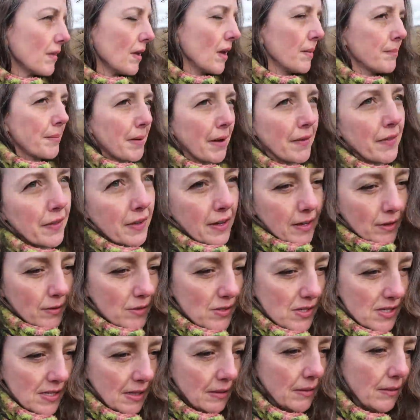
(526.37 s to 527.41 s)
and my other
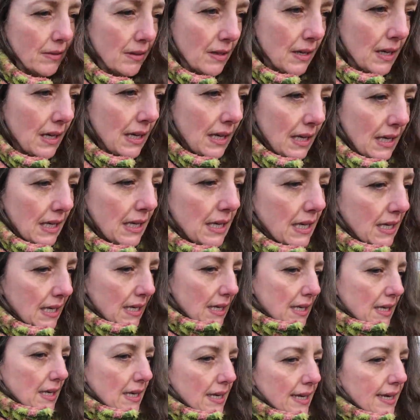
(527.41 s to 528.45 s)
girl's still
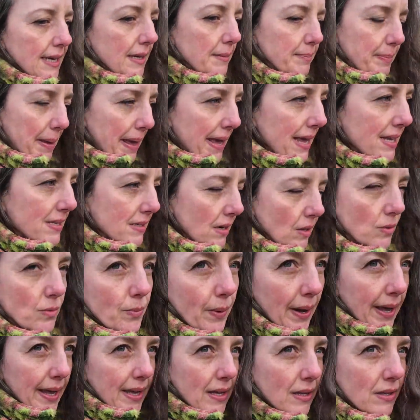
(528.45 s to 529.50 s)
in bed
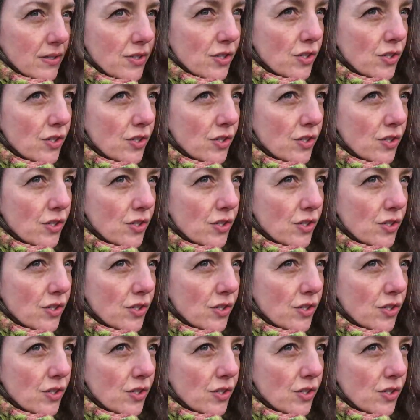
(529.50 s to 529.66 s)
unwell.